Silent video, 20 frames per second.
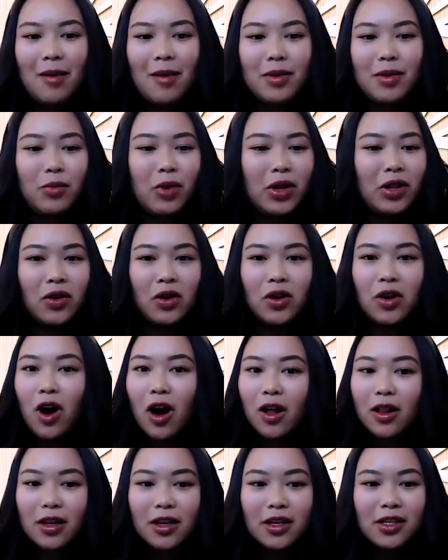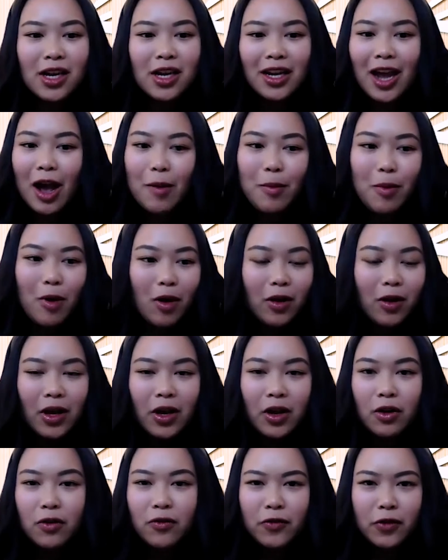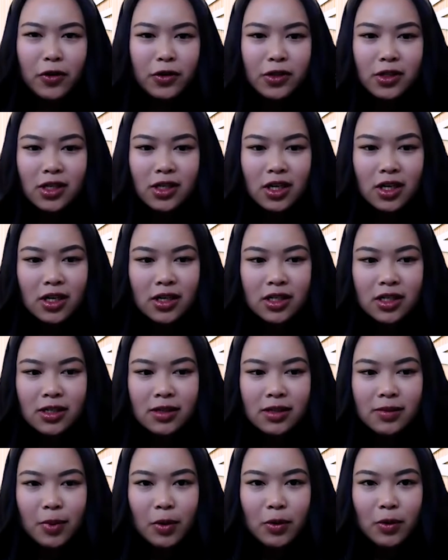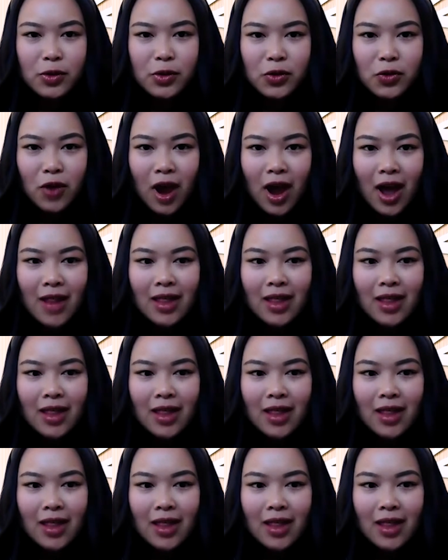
whether in college, at Cal Poly, or first years post-grad,